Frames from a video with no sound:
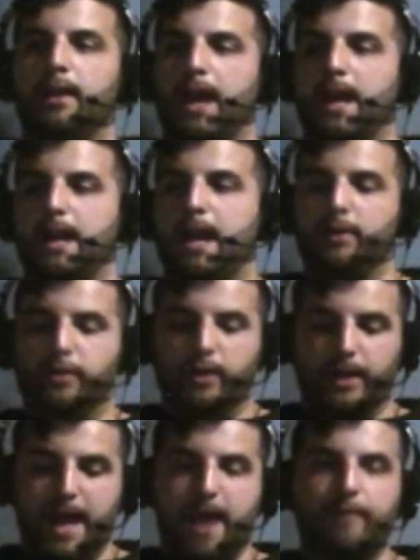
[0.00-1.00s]
And now you're going
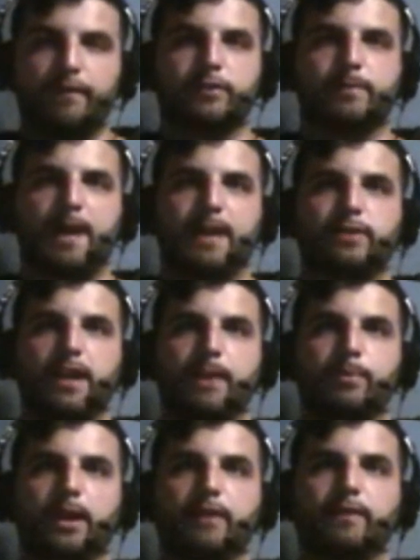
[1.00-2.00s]
to have this match take
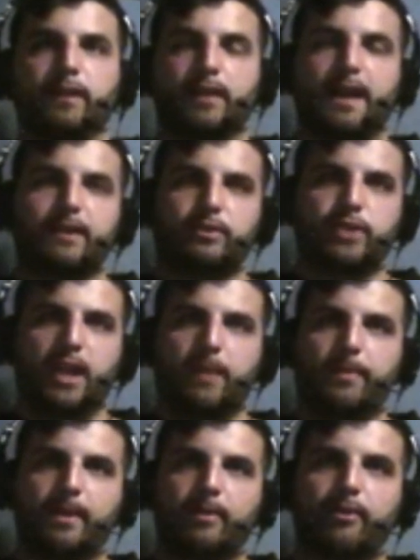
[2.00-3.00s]
place at Clash of
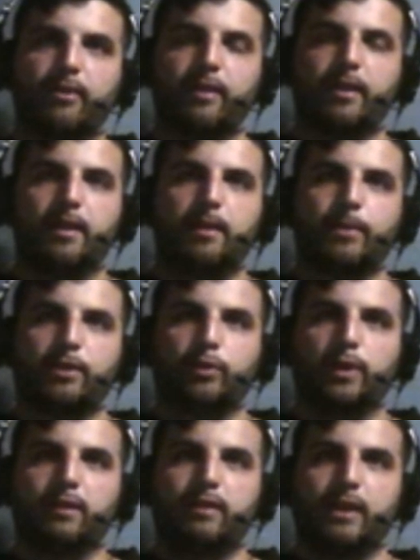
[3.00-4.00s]
Champions
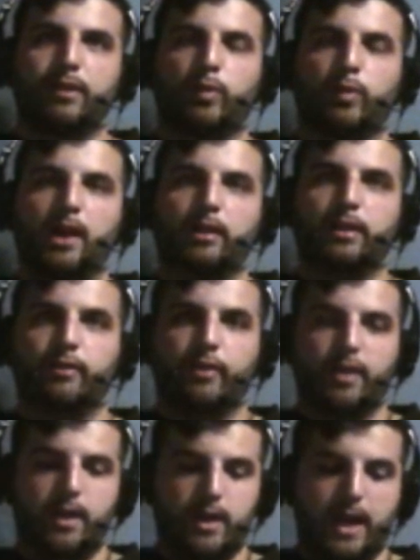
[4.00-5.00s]
between Seth Rollins
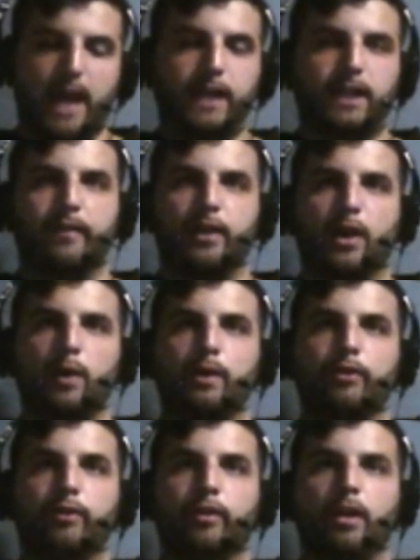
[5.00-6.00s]
and Kevin
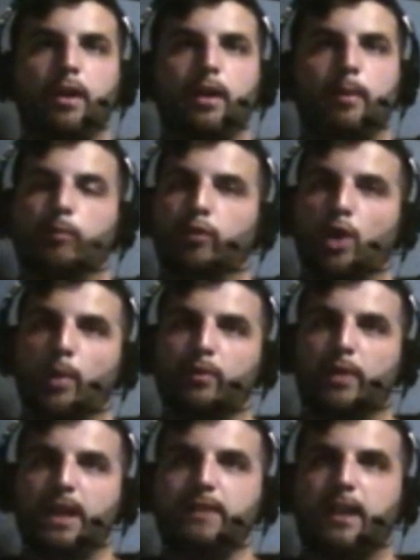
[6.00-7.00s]
Owens. Roman
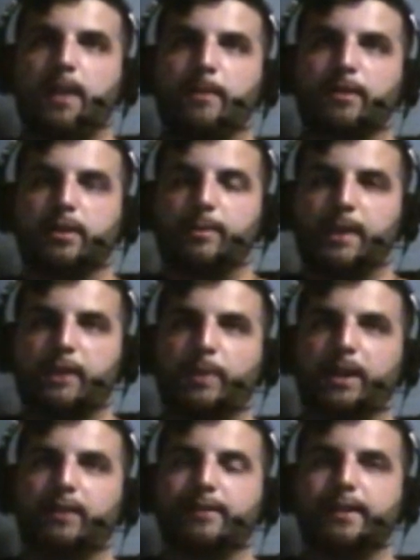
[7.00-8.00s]
Reigns came into the mix
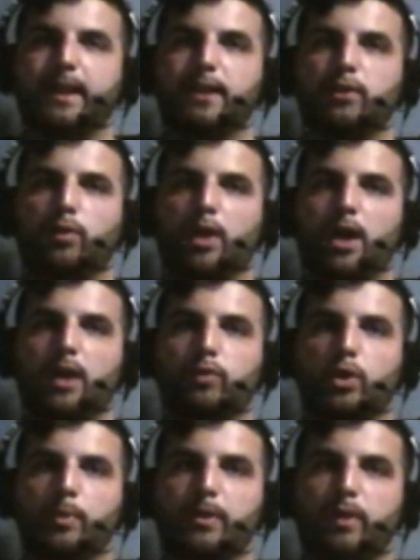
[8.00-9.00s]
because at the end of Raw,
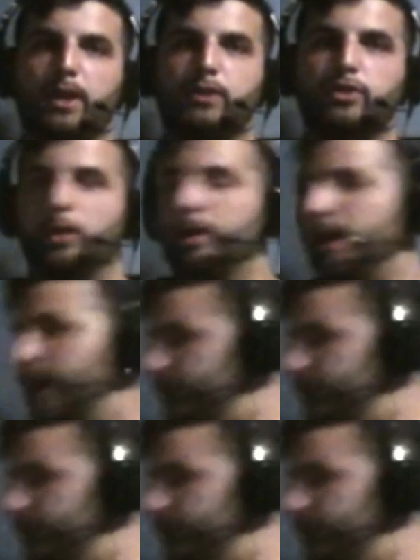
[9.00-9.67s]
Roman Reigns showed up